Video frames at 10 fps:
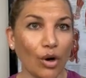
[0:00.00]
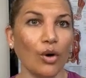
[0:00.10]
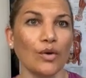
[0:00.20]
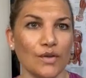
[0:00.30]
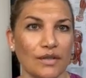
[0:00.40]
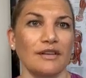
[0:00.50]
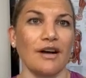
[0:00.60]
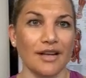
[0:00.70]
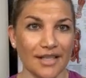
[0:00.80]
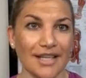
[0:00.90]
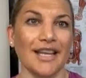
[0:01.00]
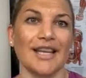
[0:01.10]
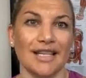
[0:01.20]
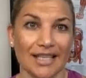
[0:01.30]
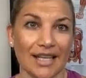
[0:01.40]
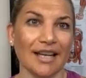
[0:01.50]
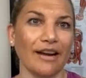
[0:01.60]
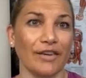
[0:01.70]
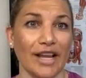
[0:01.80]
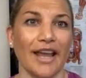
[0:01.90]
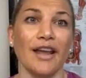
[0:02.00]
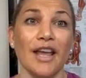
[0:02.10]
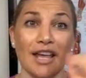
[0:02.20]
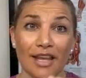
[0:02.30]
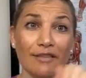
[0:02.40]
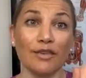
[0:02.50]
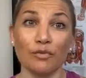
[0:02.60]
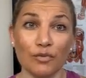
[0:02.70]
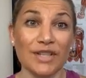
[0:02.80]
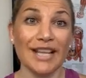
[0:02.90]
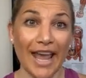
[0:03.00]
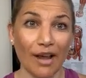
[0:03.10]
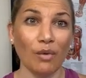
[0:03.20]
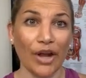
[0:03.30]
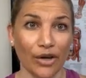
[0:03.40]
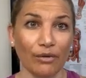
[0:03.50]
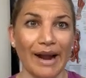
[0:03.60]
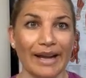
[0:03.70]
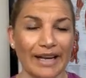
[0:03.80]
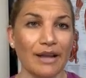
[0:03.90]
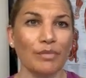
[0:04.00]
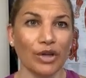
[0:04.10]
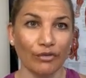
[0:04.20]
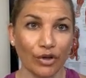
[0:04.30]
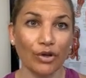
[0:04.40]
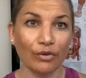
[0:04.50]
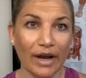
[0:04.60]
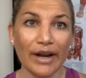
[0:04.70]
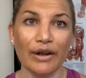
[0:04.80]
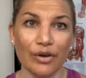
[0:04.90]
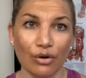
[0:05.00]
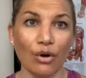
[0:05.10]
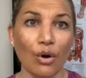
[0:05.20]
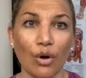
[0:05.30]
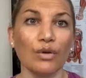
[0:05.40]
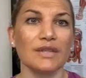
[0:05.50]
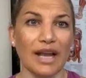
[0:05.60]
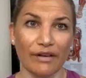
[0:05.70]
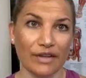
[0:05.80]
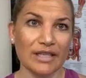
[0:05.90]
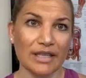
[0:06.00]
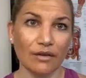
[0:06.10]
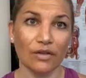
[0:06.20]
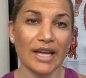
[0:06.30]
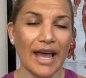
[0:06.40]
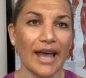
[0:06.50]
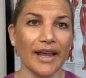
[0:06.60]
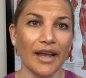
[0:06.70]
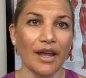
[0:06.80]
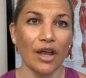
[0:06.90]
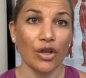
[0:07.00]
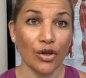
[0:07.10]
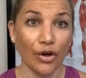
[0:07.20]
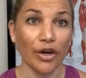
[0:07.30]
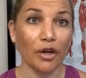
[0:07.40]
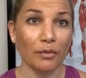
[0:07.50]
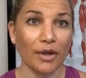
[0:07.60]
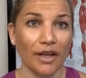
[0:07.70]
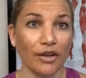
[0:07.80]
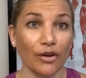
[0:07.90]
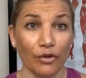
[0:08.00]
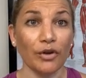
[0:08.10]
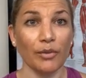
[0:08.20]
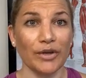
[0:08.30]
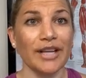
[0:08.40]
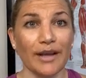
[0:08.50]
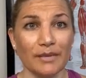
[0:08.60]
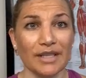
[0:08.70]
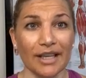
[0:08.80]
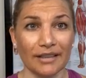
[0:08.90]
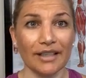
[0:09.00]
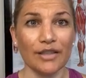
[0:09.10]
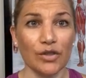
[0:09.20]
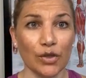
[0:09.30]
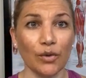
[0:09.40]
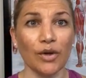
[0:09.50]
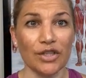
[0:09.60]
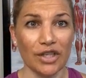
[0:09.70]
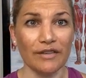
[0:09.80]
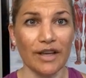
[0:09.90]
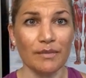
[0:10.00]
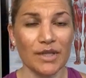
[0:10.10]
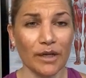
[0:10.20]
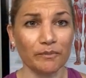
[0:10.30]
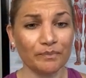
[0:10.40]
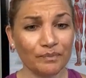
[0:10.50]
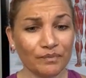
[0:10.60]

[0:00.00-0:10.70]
goals on a sticky and see it every day. Even say it while you're writing it, but if you're to write out your goals every single day, you're 3 more times likely to achieve them. So